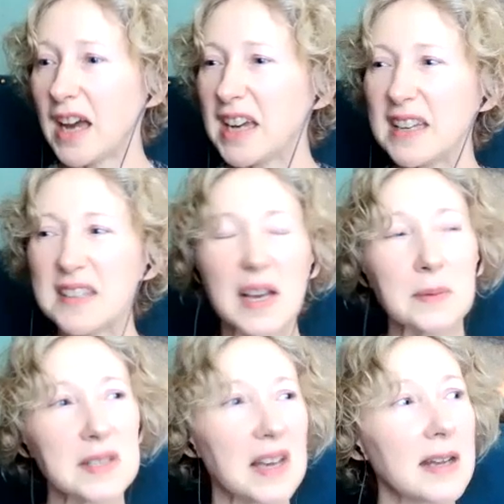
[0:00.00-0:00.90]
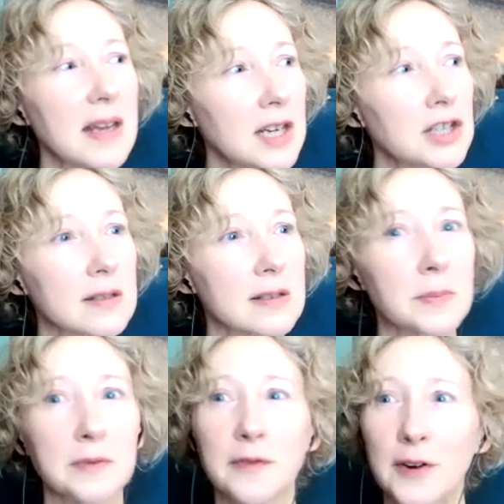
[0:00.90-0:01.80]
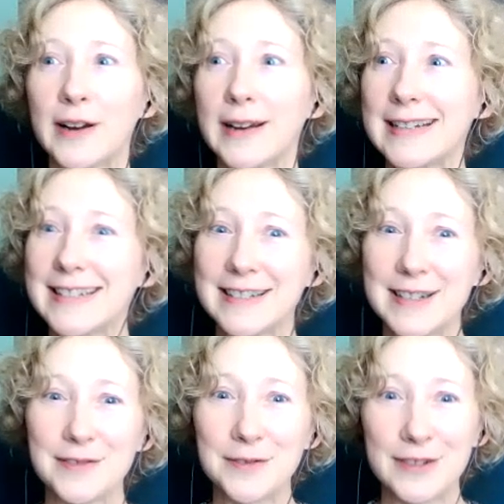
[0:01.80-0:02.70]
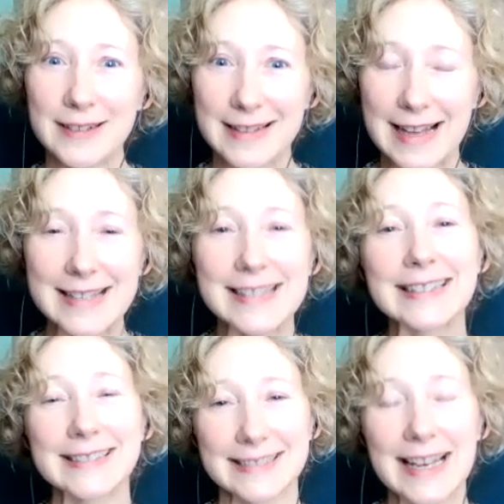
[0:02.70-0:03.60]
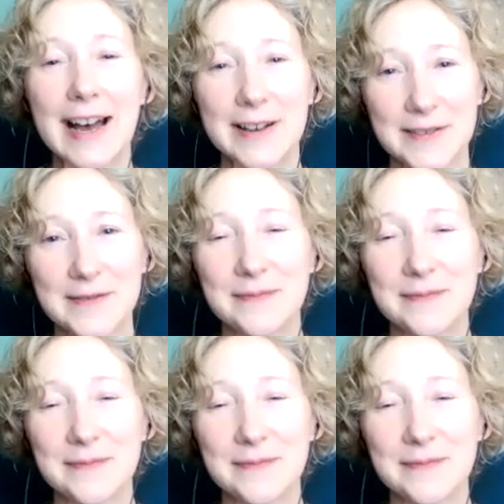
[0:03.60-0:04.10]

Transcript: I guess I was kind of anxious before and I didn't even realize it. Yeah.